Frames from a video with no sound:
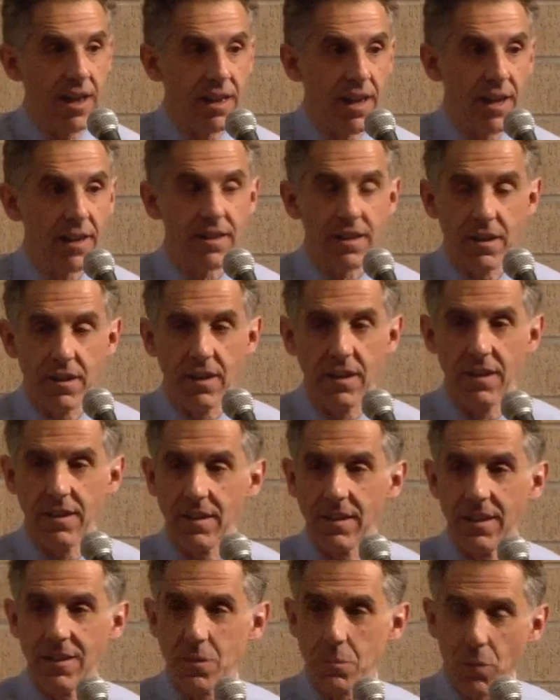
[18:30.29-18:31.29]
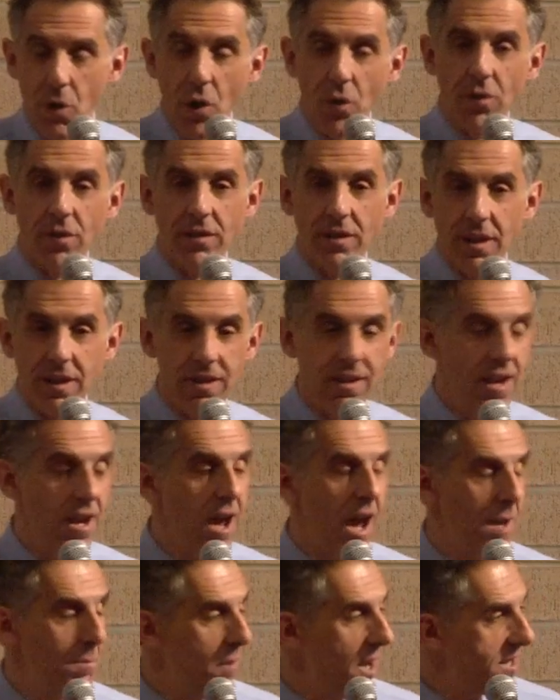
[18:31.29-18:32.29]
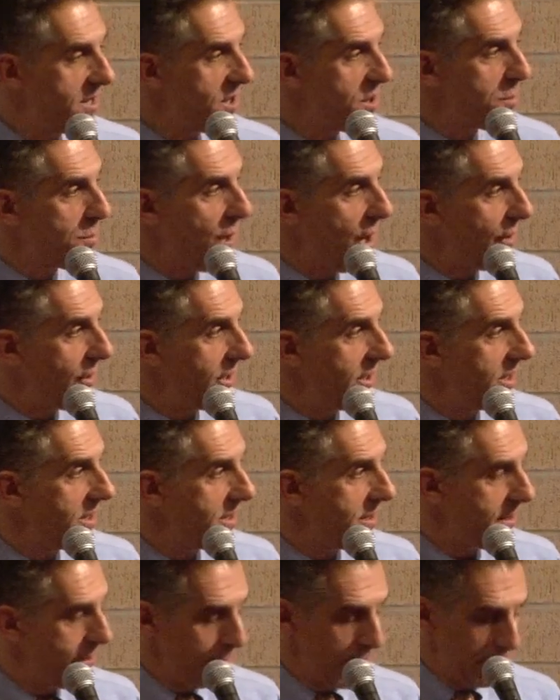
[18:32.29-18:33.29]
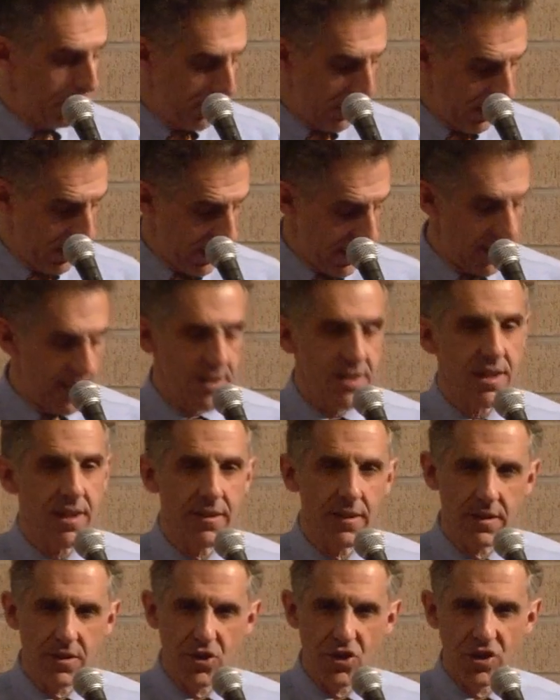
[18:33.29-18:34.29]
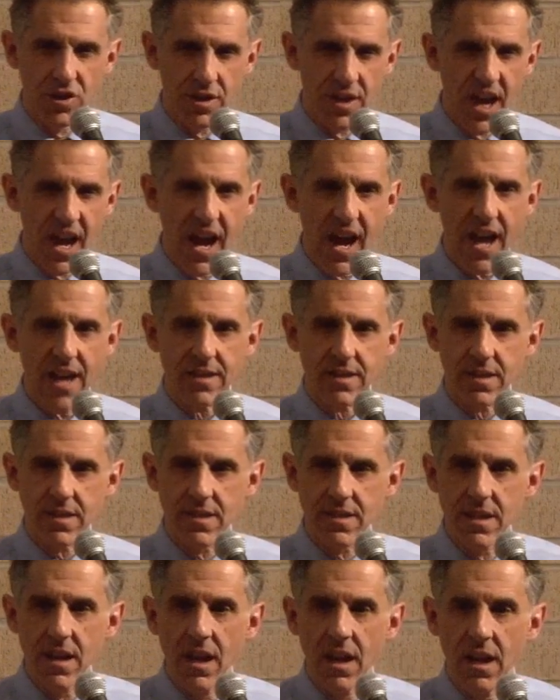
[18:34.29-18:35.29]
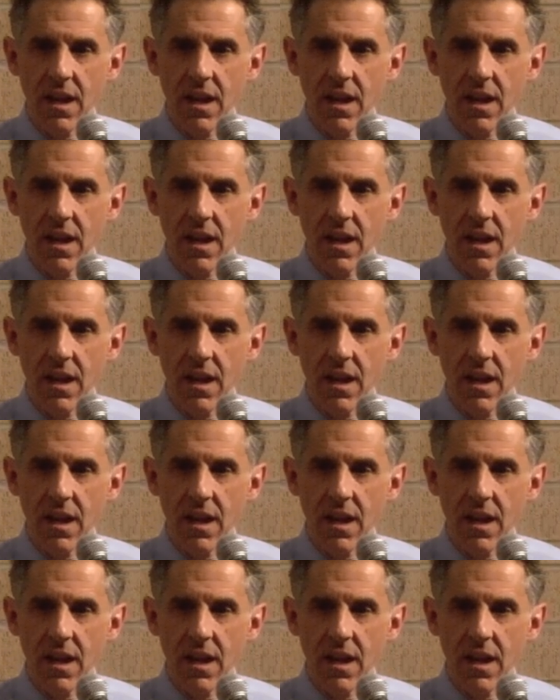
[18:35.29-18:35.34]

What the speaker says: Like the 9 months is broken into 3 periods, and the tasks